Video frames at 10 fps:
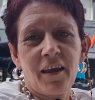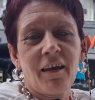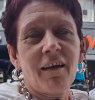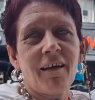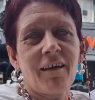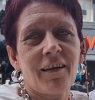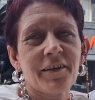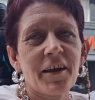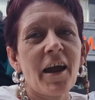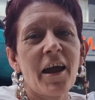
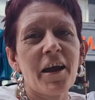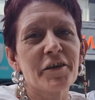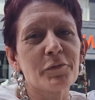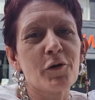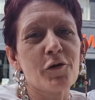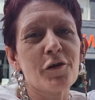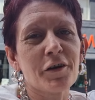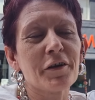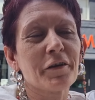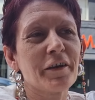hard
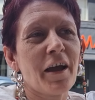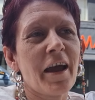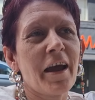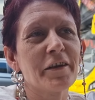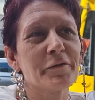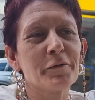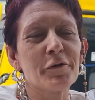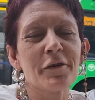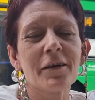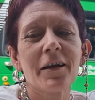work, you hard
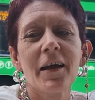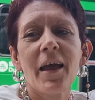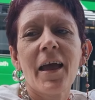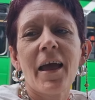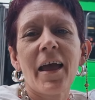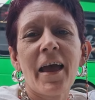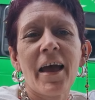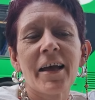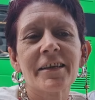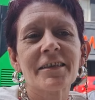work. And here we are.
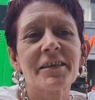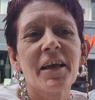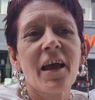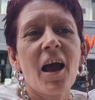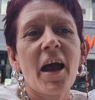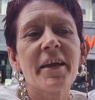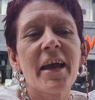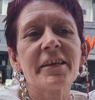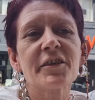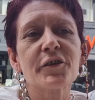And I
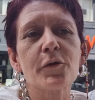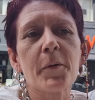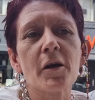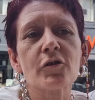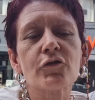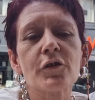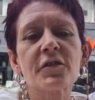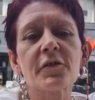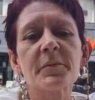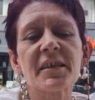ended up on
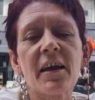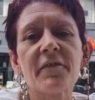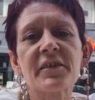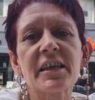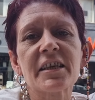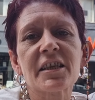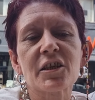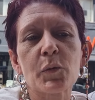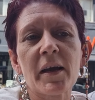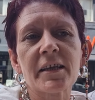drugs from 17
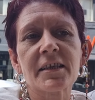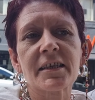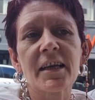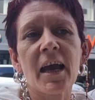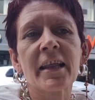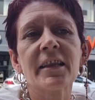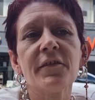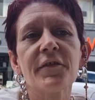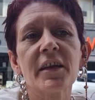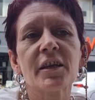till 20 and
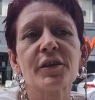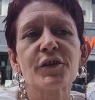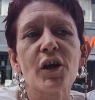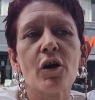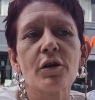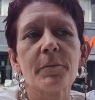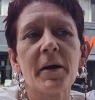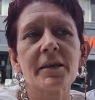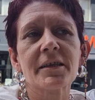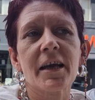living in Clondalkin
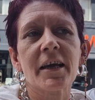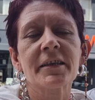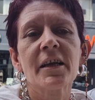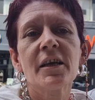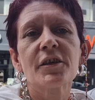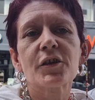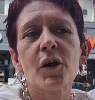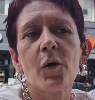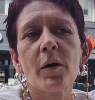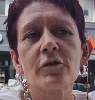back then to
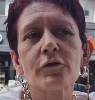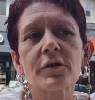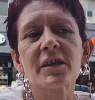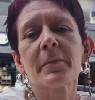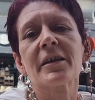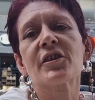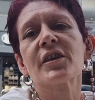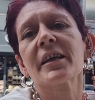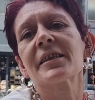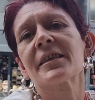go on drugs it meant
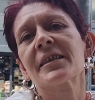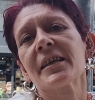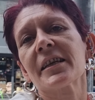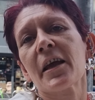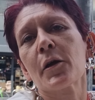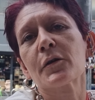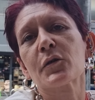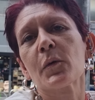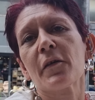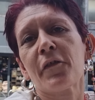you got to sit in a
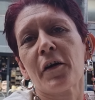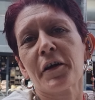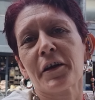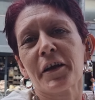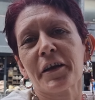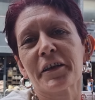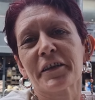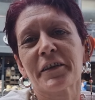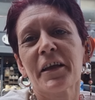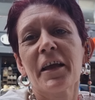house with a fire
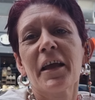lighting